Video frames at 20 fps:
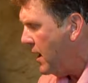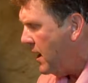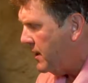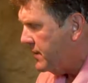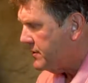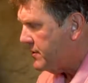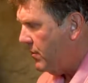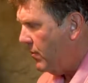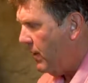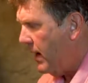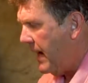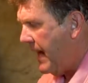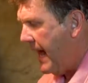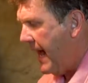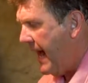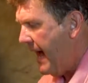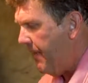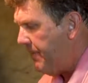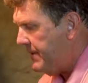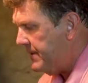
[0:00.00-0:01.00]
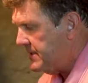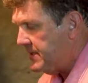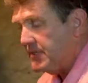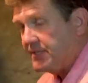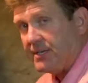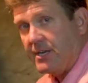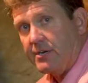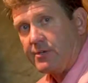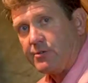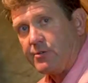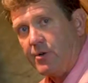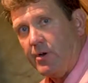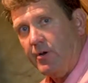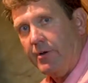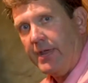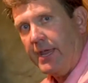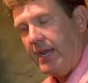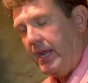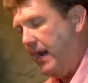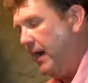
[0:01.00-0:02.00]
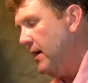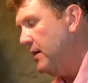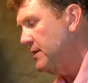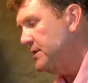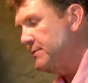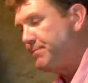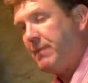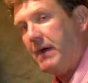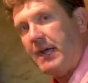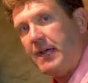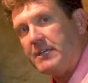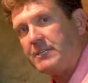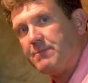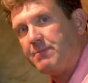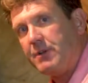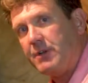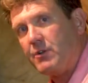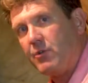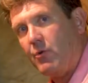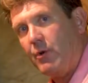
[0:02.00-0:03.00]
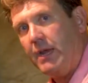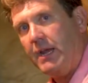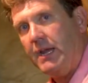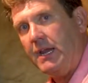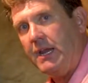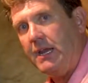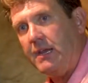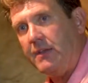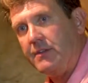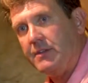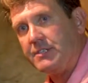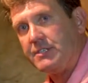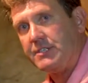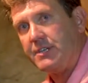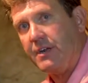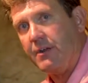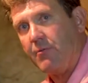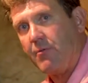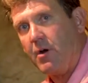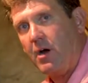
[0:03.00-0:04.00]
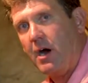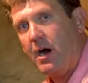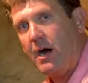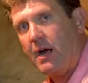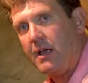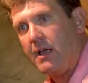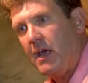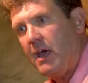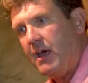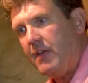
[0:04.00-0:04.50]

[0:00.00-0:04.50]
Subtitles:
So what happens is there's really an air space between it and the sheetrock.